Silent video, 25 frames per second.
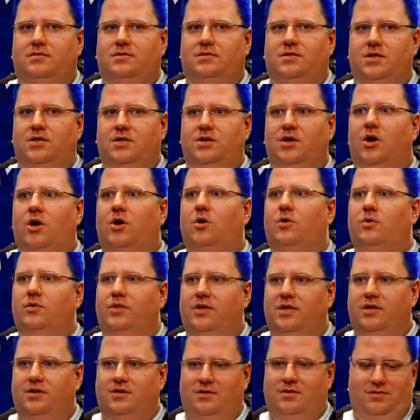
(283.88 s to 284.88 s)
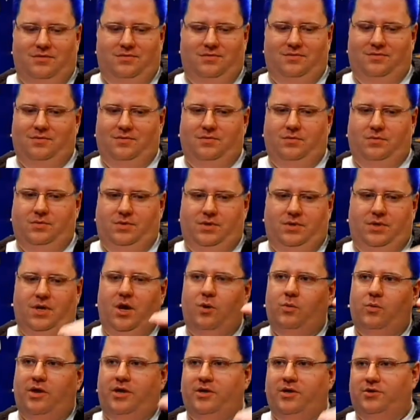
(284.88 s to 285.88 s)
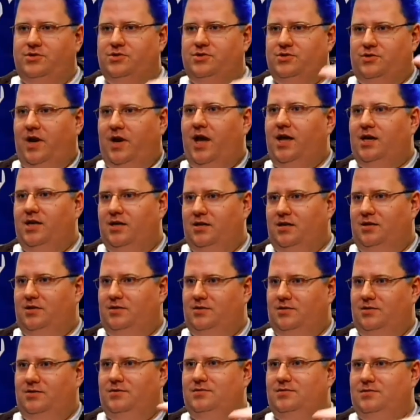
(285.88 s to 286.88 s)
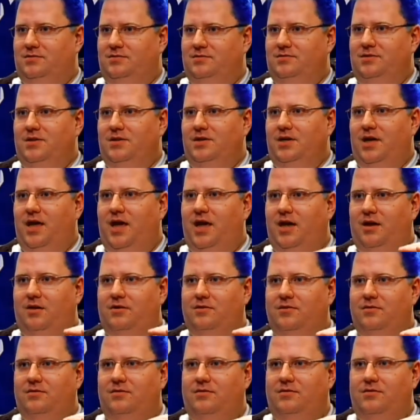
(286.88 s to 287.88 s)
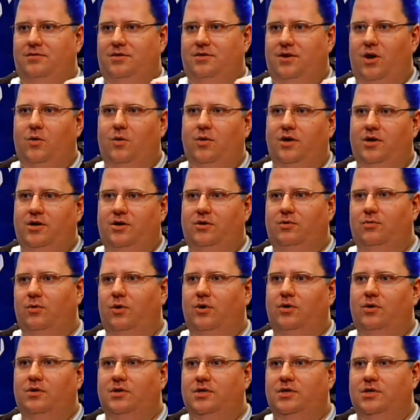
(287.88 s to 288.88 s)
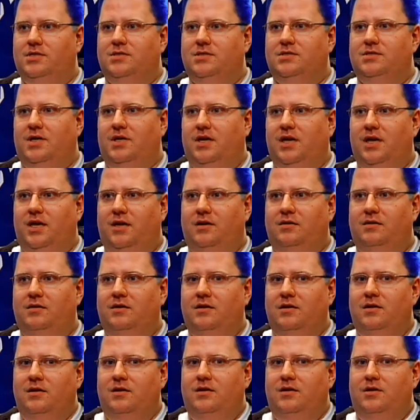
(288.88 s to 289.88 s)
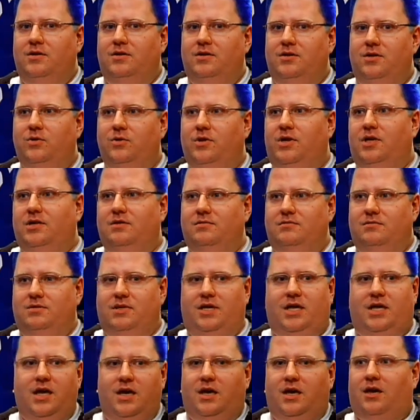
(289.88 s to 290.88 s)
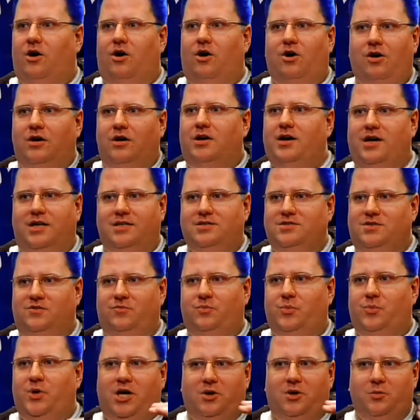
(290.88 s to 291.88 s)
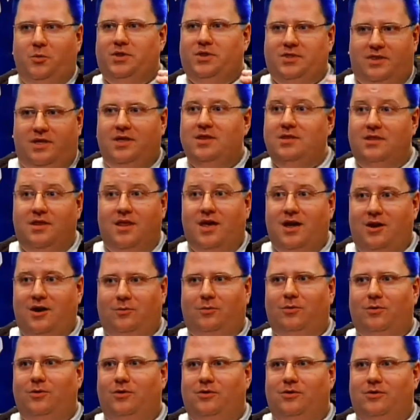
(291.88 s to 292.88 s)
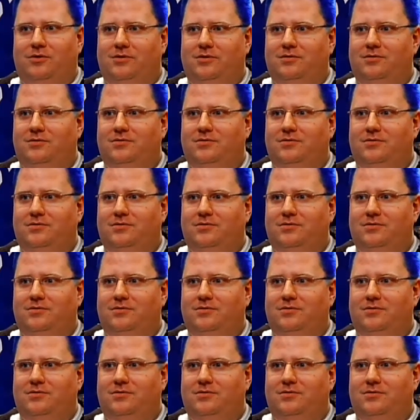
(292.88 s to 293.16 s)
know what your strata is and know what your role is, and you can kick all kinds of butt within that role